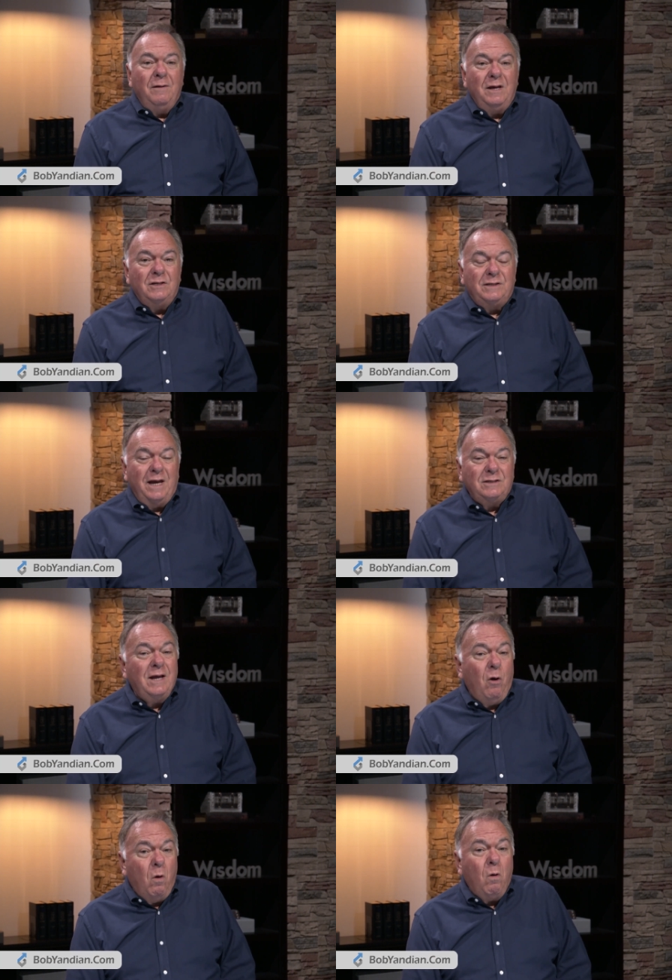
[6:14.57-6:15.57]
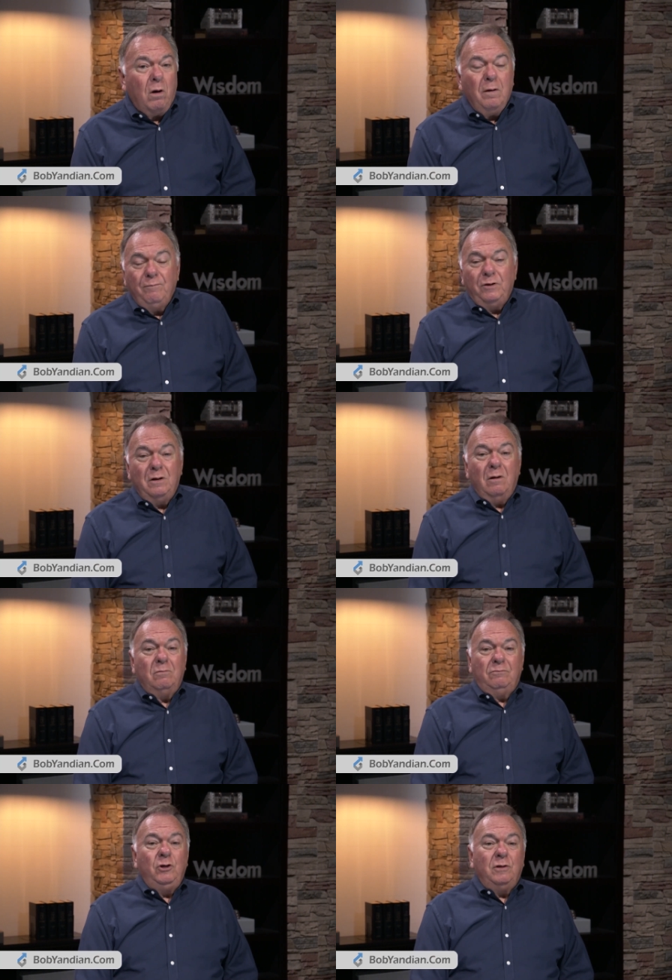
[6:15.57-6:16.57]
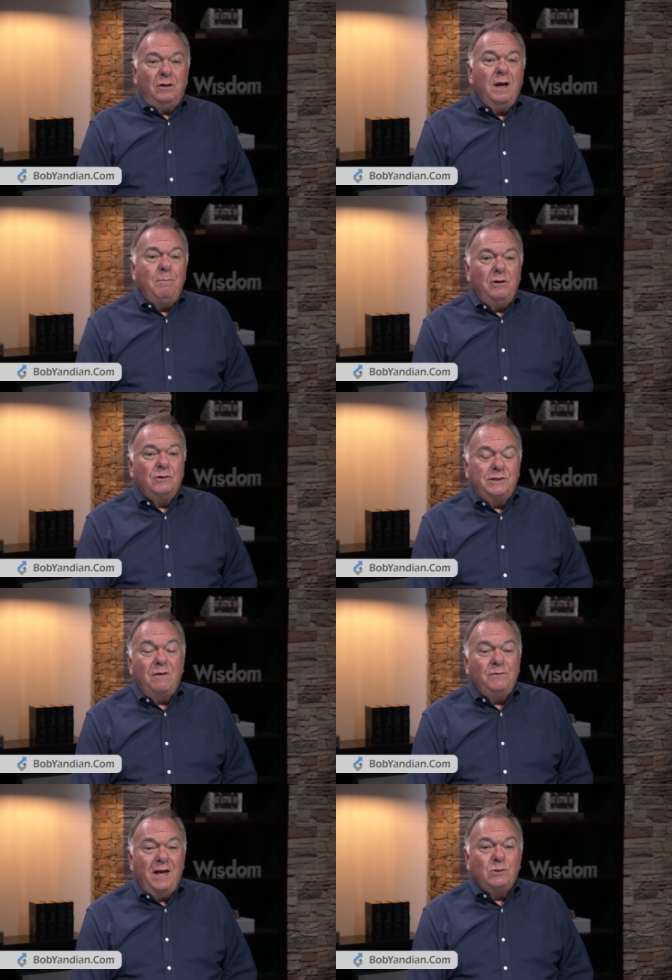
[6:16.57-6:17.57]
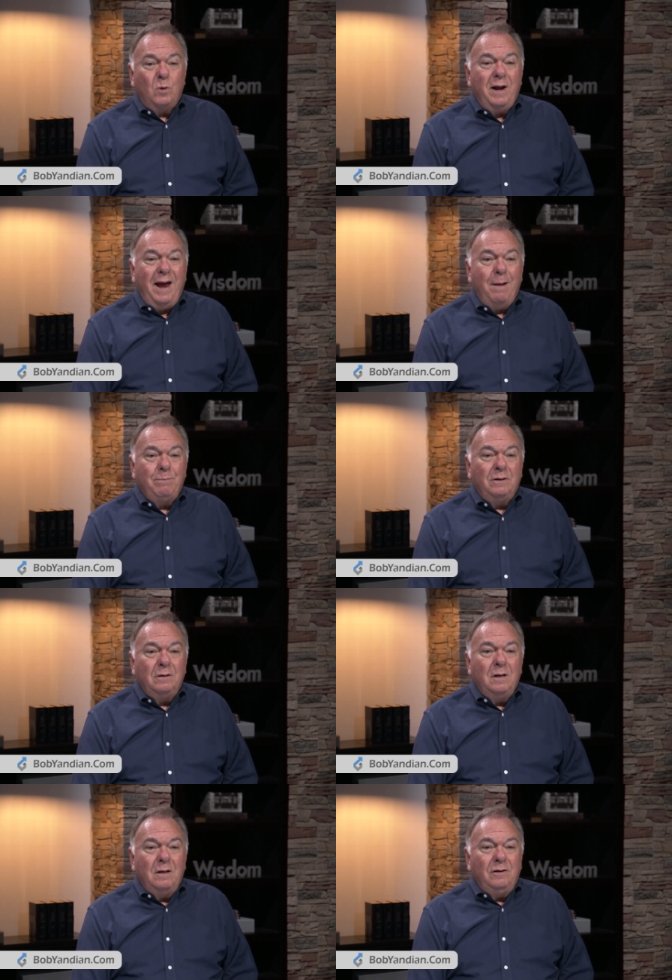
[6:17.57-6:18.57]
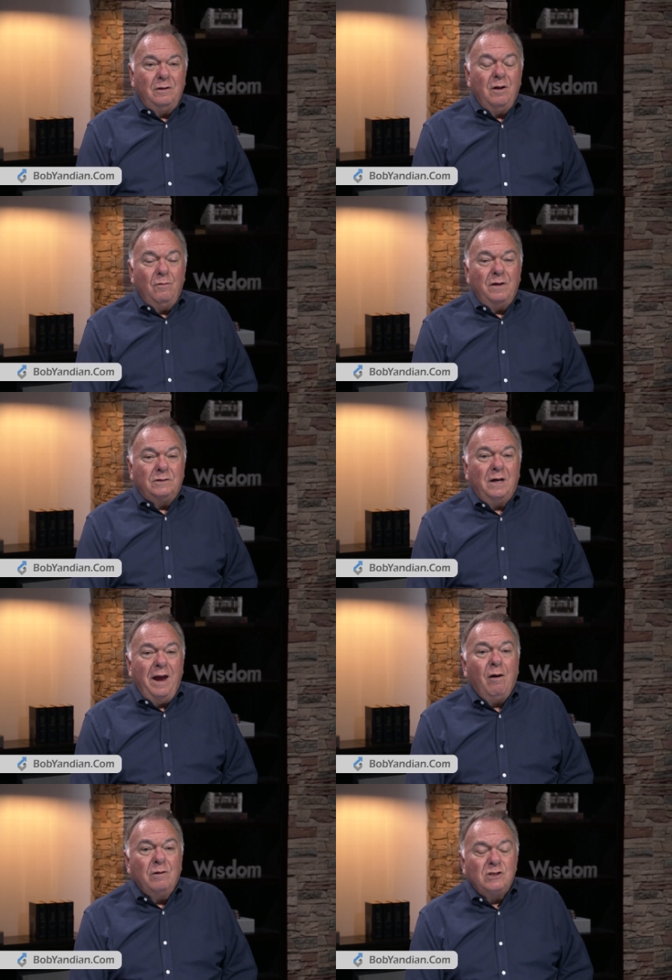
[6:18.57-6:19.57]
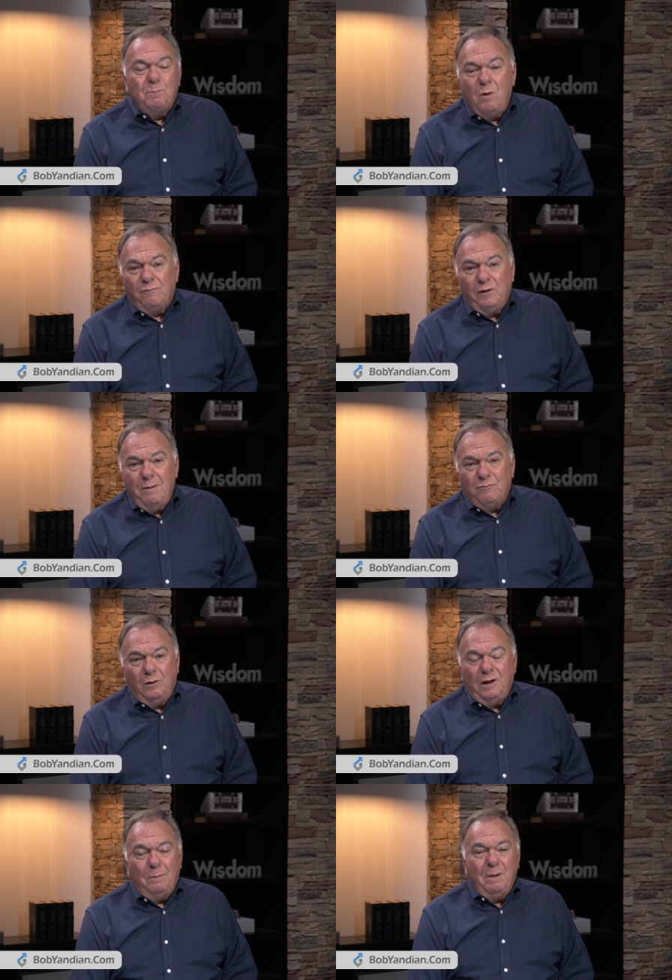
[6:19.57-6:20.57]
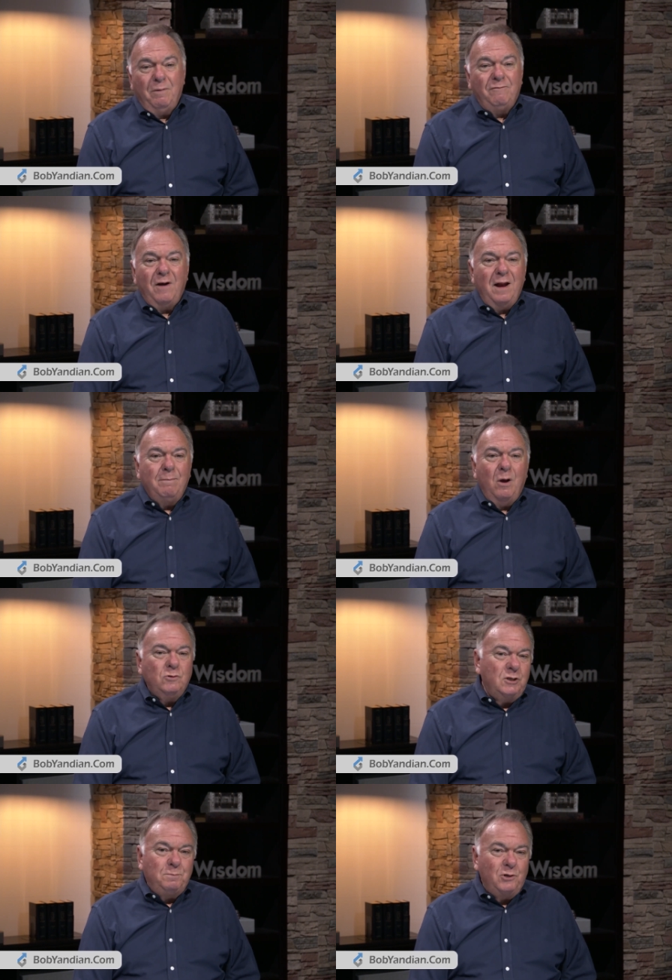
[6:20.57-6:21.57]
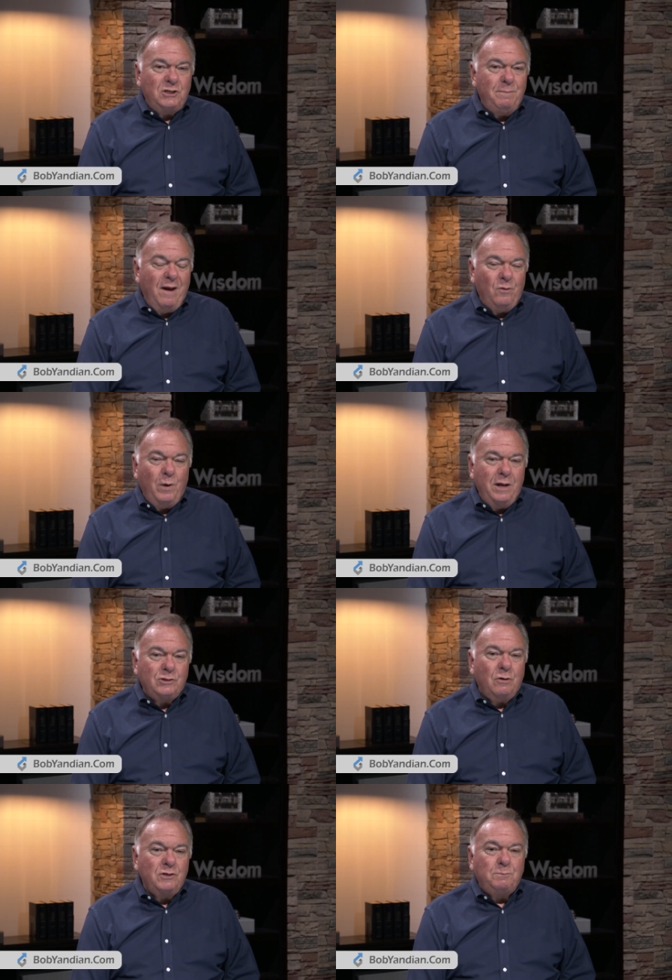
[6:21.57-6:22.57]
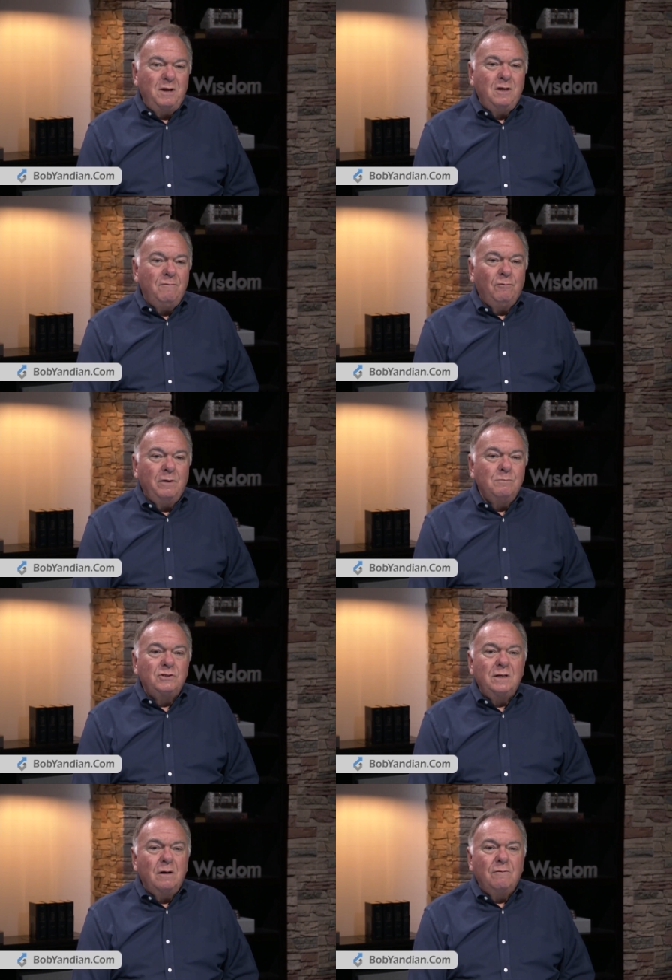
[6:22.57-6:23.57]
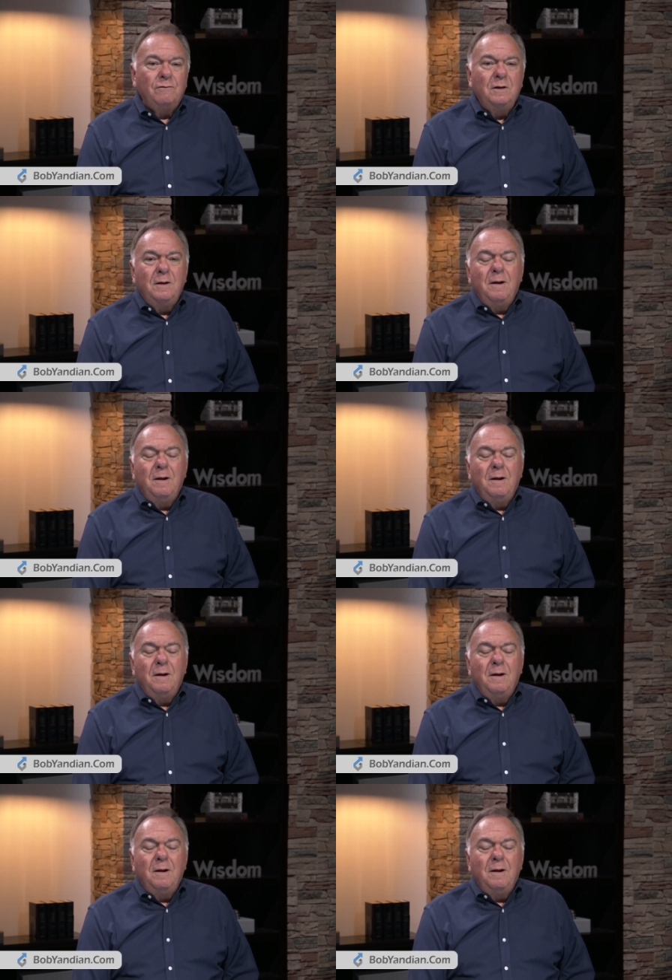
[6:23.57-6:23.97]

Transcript: he says, or, you know, you can come to yourself, and that's what happened. You know, that uh, Aaron spoke for him for a little bit, but finally Moses pushed him out of the way and started speaking for himself.